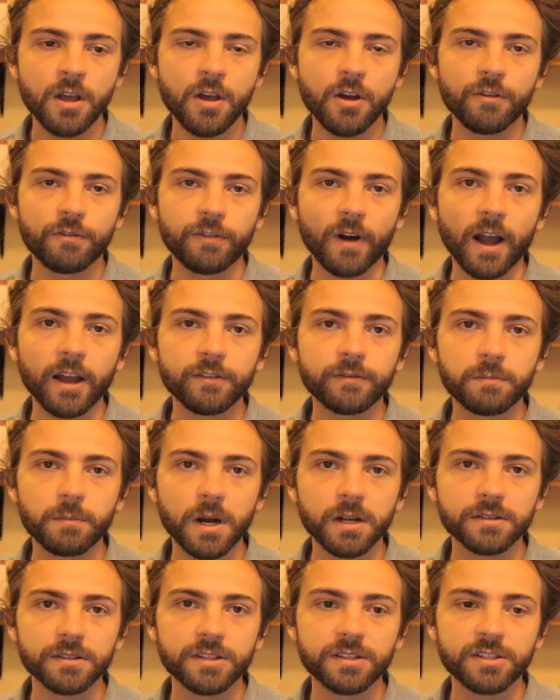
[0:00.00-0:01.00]
5
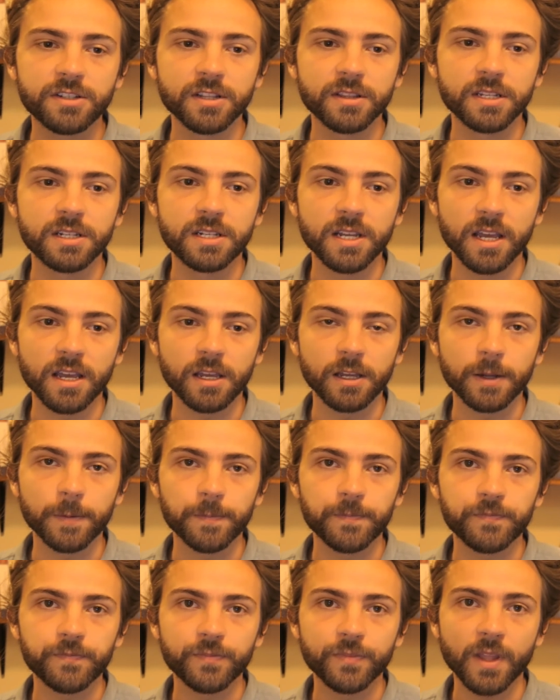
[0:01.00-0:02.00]
months to the day
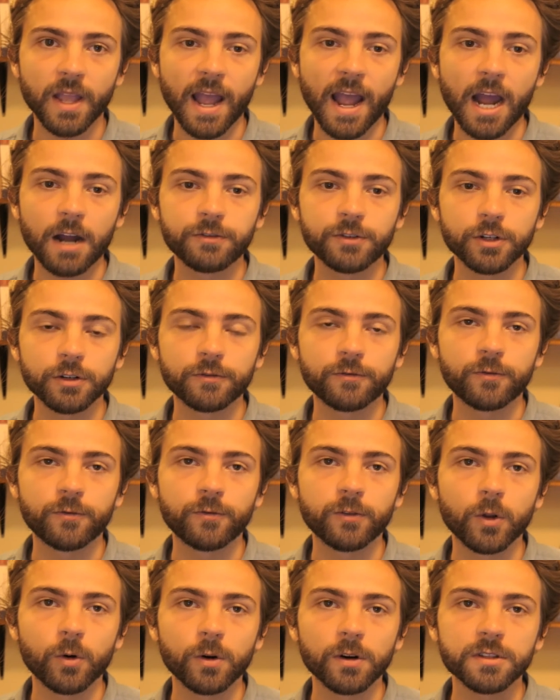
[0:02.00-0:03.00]
after
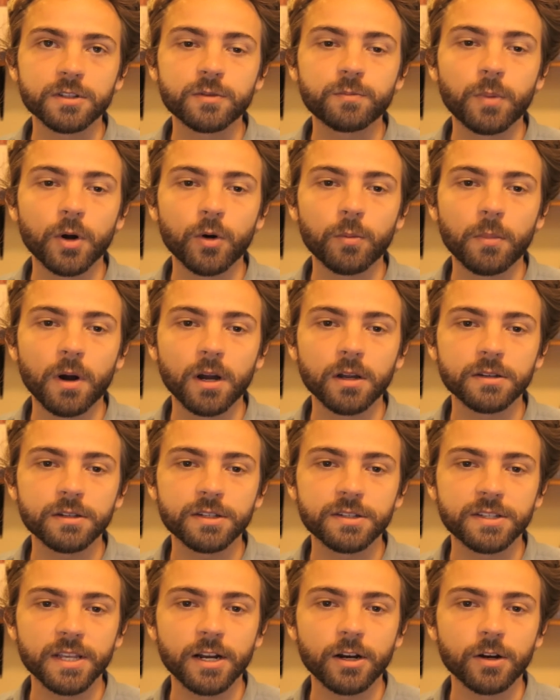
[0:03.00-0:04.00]
Florence Beaumont
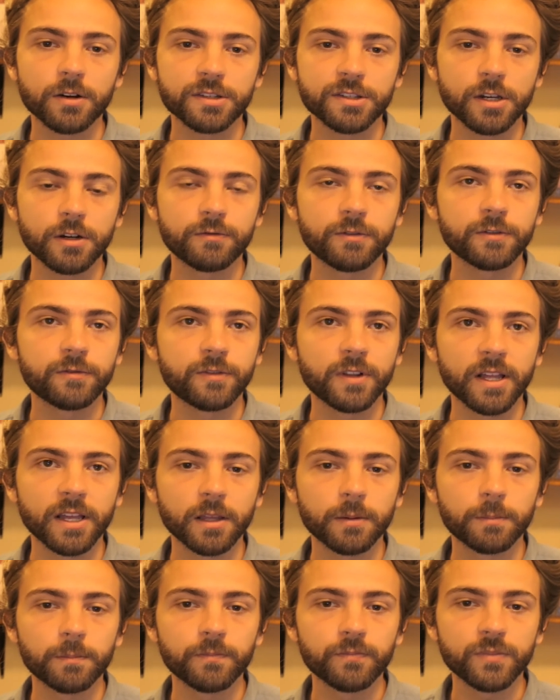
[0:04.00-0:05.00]
set herself
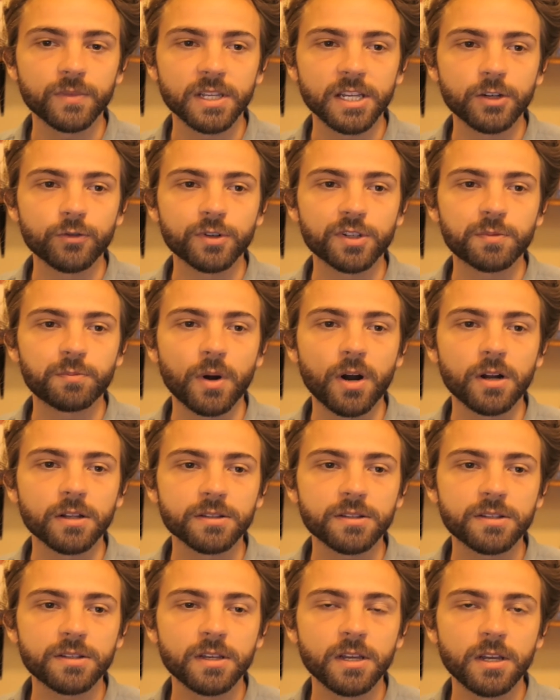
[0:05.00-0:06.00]
aflame in
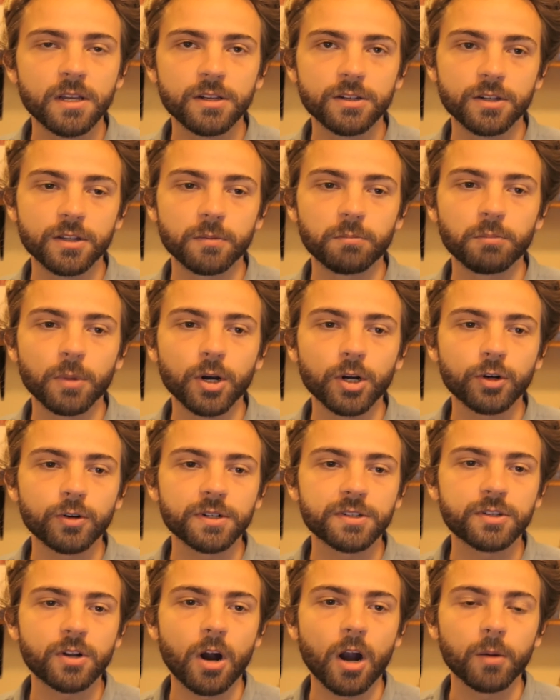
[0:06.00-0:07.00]
response to the
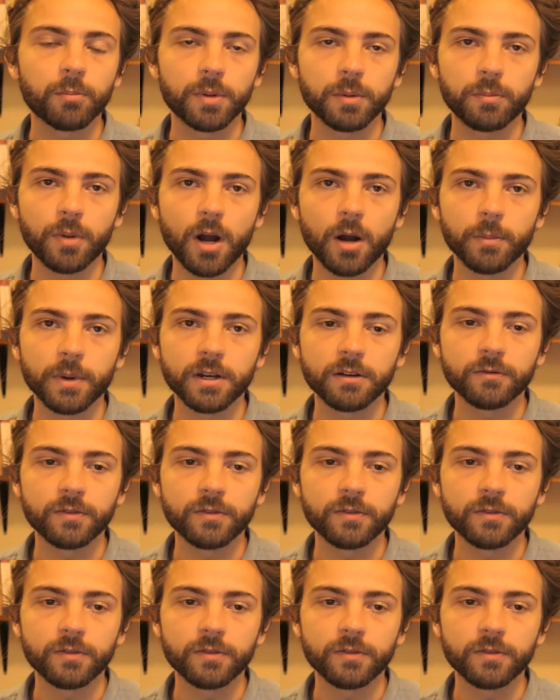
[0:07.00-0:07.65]
murderous carpet bombing of